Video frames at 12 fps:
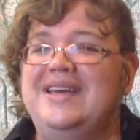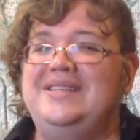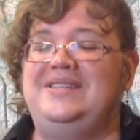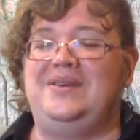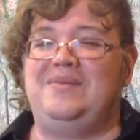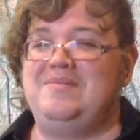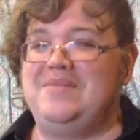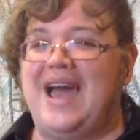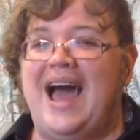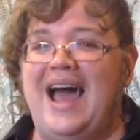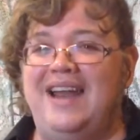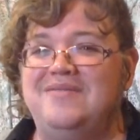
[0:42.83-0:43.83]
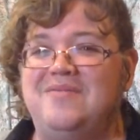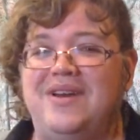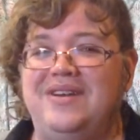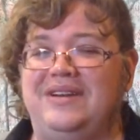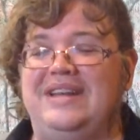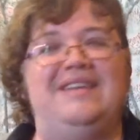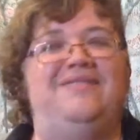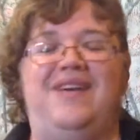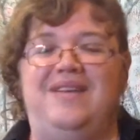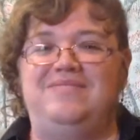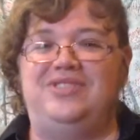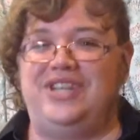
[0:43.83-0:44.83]
so I'm kind of wondering if
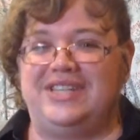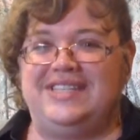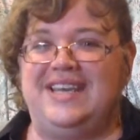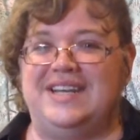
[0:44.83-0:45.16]
I'm just